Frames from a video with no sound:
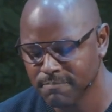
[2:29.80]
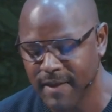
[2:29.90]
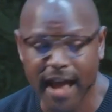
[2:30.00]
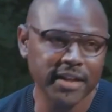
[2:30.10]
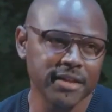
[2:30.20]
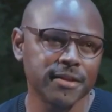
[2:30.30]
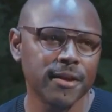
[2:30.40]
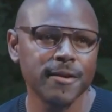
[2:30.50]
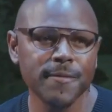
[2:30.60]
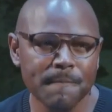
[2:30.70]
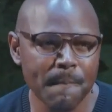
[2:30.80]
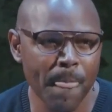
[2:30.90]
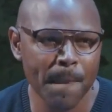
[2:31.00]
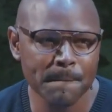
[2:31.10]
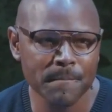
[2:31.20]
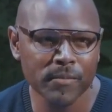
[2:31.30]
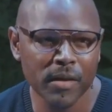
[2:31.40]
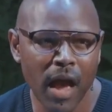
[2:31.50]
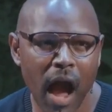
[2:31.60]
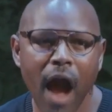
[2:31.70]
And in turn,
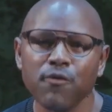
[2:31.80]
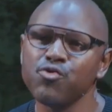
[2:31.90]
I've